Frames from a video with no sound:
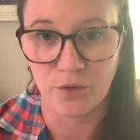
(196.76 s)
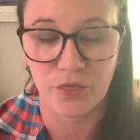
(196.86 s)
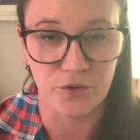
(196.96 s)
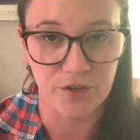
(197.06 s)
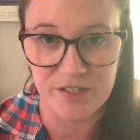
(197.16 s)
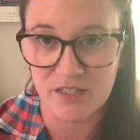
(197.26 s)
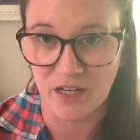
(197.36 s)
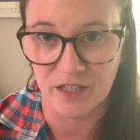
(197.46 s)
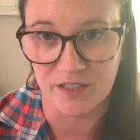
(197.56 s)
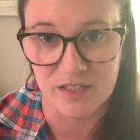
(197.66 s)
30
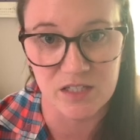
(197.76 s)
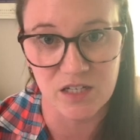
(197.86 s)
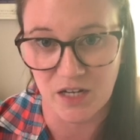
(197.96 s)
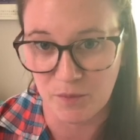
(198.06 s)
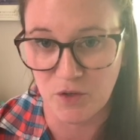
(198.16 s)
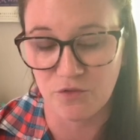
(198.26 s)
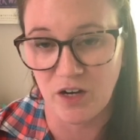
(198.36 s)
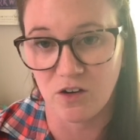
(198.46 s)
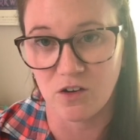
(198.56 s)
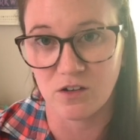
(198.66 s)
seconds to name your
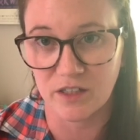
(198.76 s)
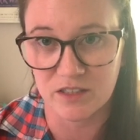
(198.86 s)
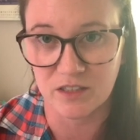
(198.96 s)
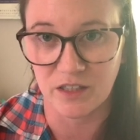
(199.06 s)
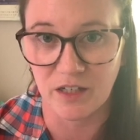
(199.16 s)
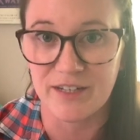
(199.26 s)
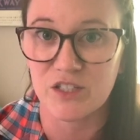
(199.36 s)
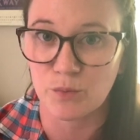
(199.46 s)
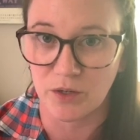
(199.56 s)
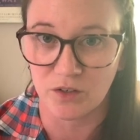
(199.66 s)
file correctly. I
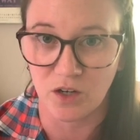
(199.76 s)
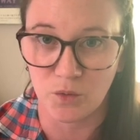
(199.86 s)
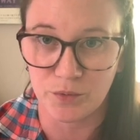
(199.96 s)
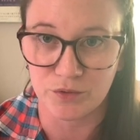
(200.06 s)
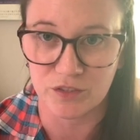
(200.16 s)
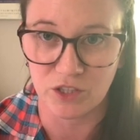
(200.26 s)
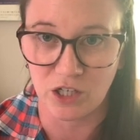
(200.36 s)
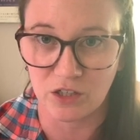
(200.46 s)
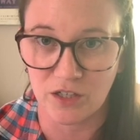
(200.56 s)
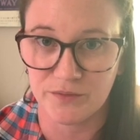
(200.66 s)
swear it'll help you in the
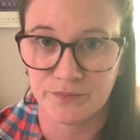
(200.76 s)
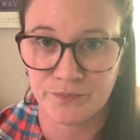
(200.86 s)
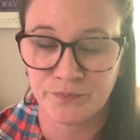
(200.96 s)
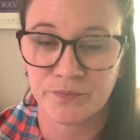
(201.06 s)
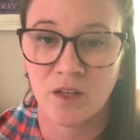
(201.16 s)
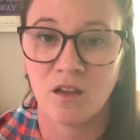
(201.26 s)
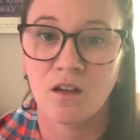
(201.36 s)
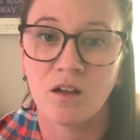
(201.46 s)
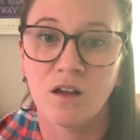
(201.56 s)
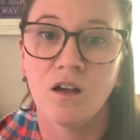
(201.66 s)
long run.
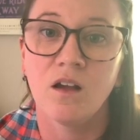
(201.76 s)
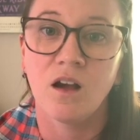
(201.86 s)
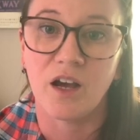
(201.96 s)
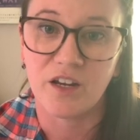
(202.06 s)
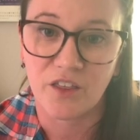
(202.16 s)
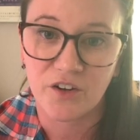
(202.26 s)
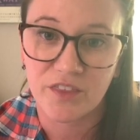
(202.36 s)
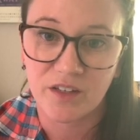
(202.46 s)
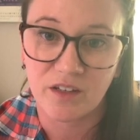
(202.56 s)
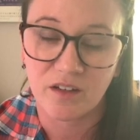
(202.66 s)
Another
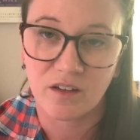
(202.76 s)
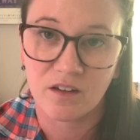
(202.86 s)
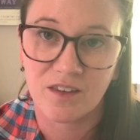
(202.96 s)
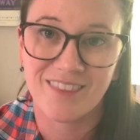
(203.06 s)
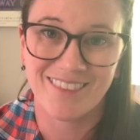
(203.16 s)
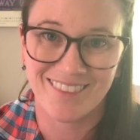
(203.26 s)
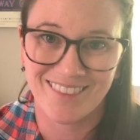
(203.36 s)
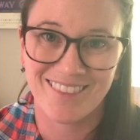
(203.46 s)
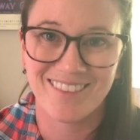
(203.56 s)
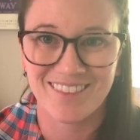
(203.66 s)
thing,
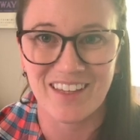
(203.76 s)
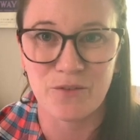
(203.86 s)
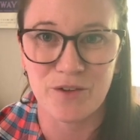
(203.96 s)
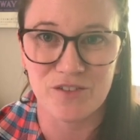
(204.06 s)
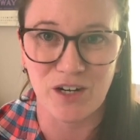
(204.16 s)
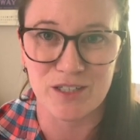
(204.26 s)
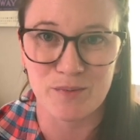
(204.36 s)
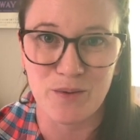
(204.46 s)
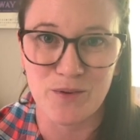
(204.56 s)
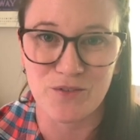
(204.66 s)
like we've talked
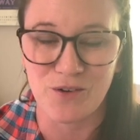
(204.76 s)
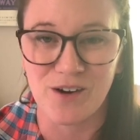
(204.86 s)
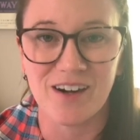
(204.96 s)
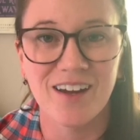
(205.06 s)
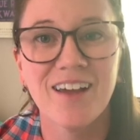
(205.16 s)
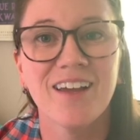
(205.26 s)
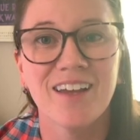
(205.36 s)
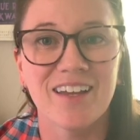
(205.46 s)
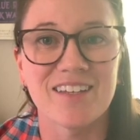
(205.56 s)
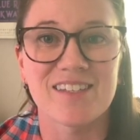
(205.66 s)
about before,
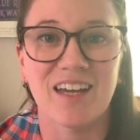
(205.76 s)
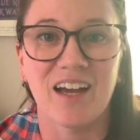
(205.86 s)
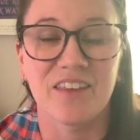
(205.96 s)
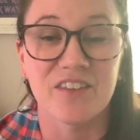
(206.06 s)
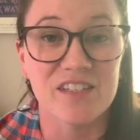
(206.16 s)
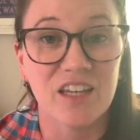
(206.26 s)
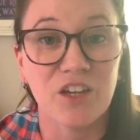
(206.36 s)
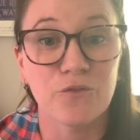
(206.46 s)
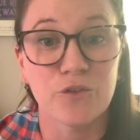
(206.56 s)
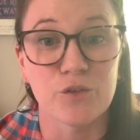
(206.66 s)
is that this can
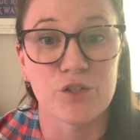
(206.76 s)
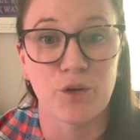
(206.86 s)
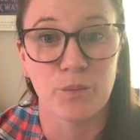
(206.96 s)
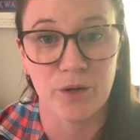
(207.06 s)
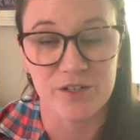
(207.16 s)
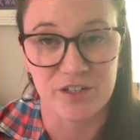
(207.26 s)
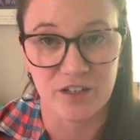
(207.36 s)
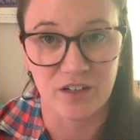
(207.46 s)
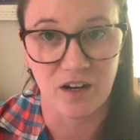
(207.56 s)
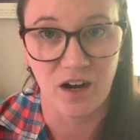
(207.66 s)
confuse your
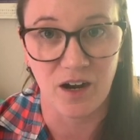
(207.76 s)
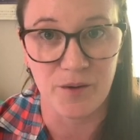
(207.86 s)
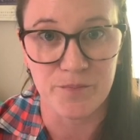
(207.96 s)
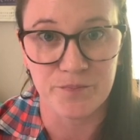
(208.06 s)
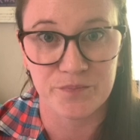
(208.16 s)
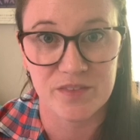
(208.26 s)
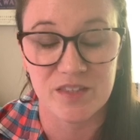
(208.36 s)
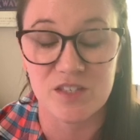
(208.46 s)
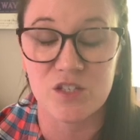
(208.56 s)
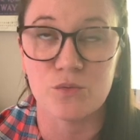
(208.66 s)
printer.
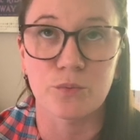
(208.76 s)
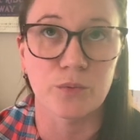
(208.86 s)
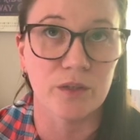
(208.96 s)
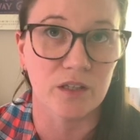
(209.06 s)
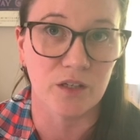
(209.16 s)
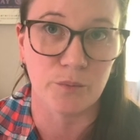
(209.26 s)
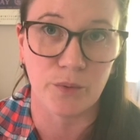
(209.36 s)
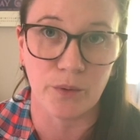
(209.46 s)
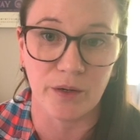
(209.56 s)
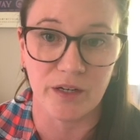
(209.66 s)
This is really
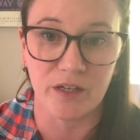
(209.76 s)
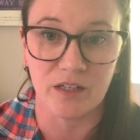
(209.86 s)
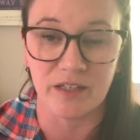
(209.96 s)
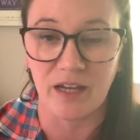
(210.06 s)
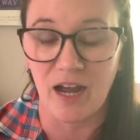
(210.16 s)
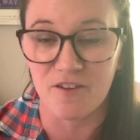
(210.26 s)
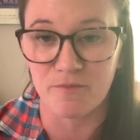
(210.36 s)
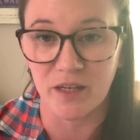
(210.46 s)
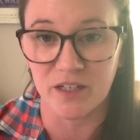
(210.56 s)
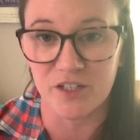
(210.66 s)
important. Like, I've
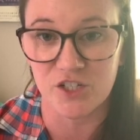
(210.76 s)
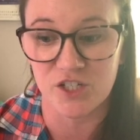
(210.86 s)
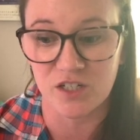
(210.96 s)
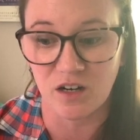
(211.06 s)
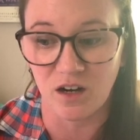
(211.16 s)
managed